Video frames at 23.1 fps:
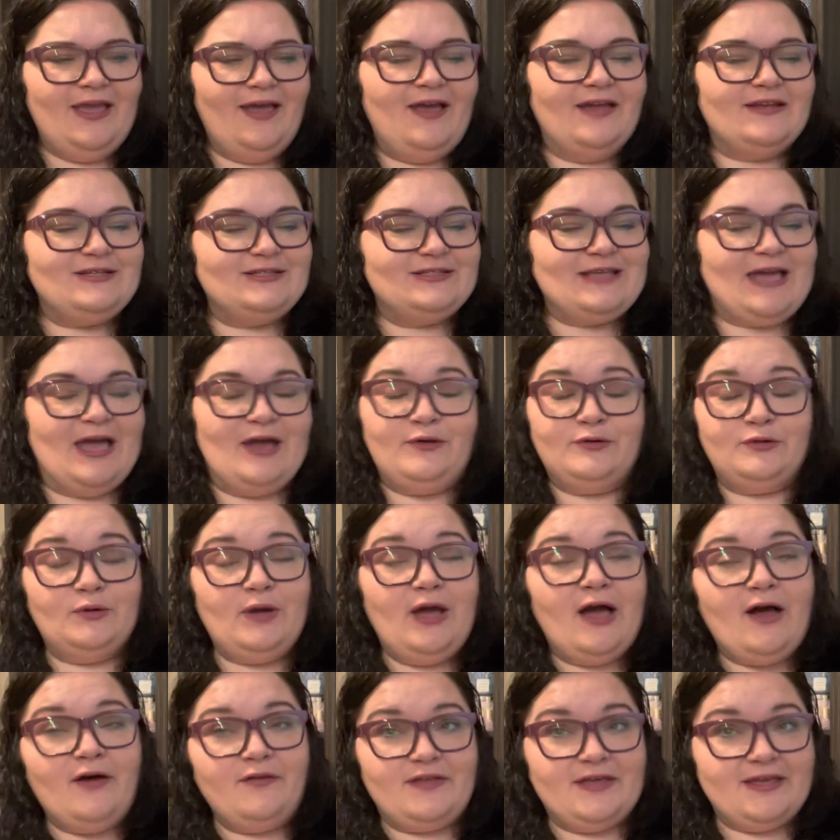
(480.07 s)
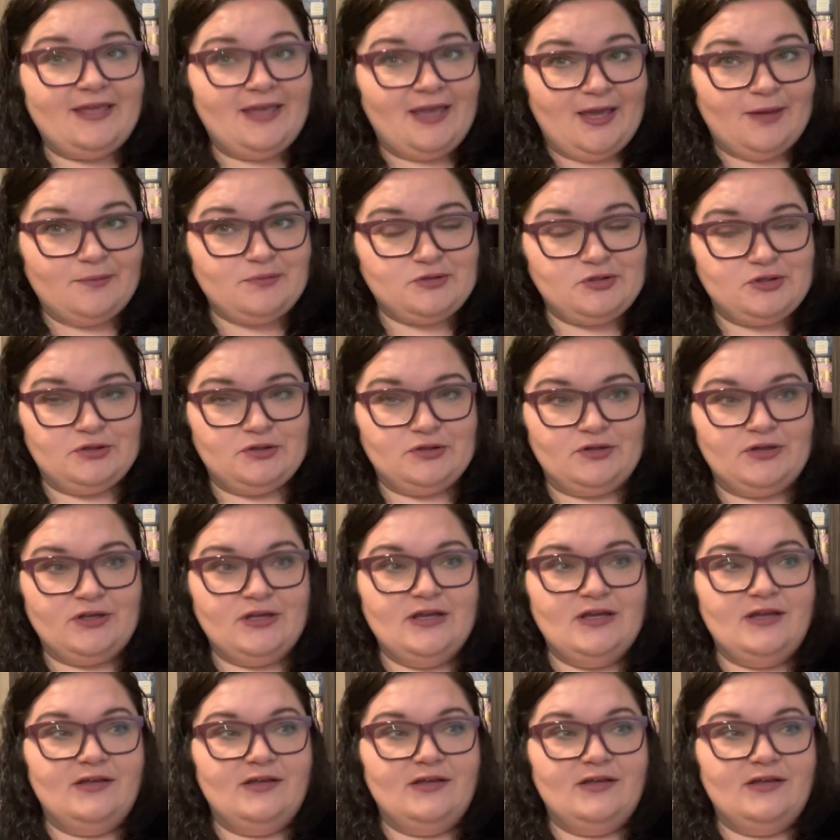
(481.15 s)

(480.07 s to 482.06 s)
I just, I don't know how they captured